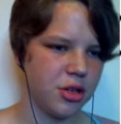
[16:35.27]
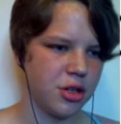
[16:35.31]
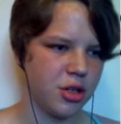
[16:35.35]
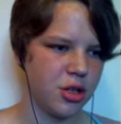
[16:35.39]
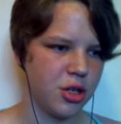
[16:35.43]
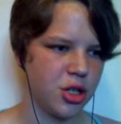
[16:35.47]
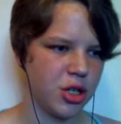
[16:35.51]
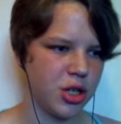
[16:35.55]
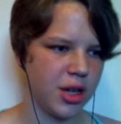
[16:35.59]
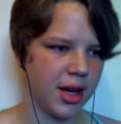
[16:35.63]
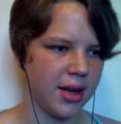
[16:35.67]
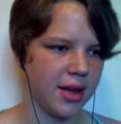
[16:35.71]

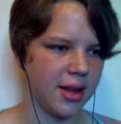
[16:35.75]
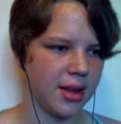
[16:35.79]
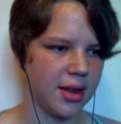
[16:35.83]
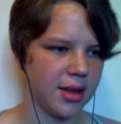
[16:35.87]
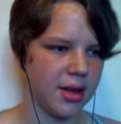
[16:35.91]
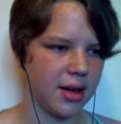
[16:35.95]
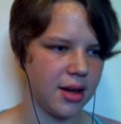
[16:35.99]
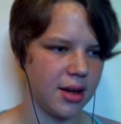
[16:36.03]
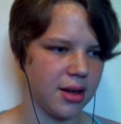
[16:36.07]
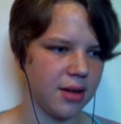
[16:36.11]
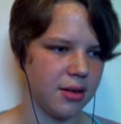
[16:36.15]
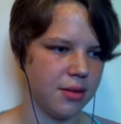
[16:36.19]
Check
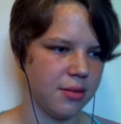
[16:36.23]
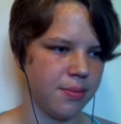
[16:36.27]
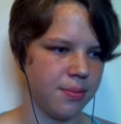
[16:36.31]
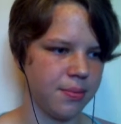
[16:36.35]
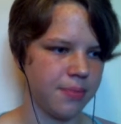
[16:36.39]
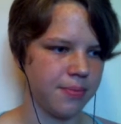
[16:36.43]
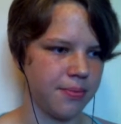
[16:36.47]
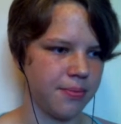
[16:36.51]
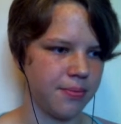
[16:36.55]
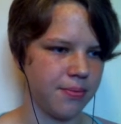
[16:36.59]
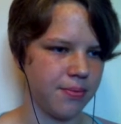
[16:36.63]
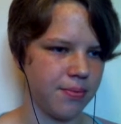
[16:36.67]
the...
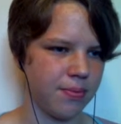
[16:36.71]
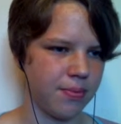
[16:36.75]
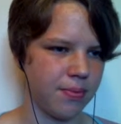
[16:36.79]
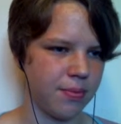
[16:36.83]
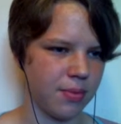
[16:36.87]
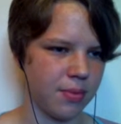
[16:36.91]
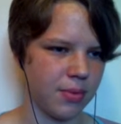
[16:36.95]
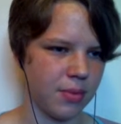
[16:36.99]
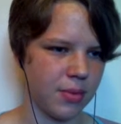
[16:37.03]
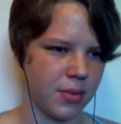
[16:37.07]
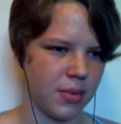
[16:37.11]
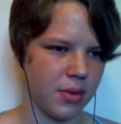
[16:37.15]

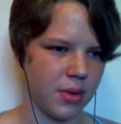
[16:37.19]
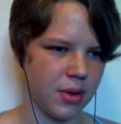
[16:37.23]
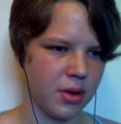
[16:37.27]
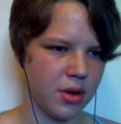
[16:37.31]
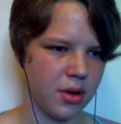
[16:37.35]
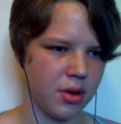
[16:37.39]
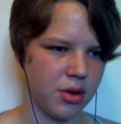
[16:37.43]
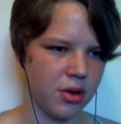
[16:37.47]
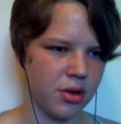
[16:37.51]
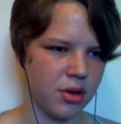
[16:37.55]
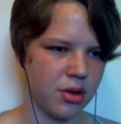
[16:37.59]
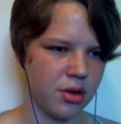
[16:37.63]

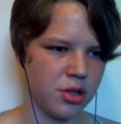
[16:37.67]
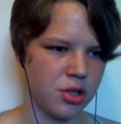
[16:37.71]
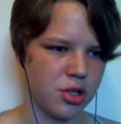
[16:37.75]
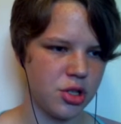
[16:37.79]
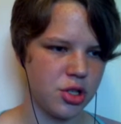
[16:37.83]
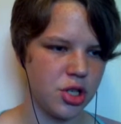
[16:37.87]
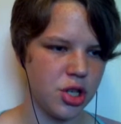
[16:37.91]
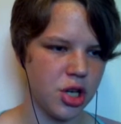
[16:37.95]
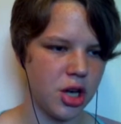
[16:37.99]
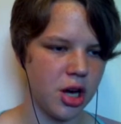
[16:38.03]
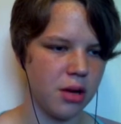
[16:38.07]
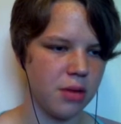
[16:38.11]

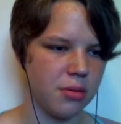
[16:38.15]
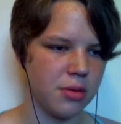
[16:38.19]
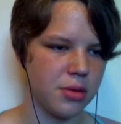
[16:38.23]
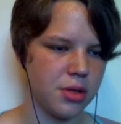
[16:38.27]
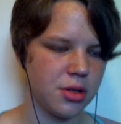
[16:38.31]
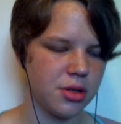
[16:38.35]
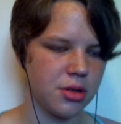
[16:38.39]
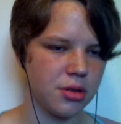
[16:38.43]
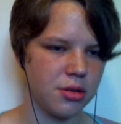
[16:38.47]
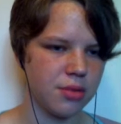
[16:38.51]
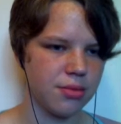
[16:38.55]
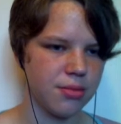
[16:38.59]
stopped.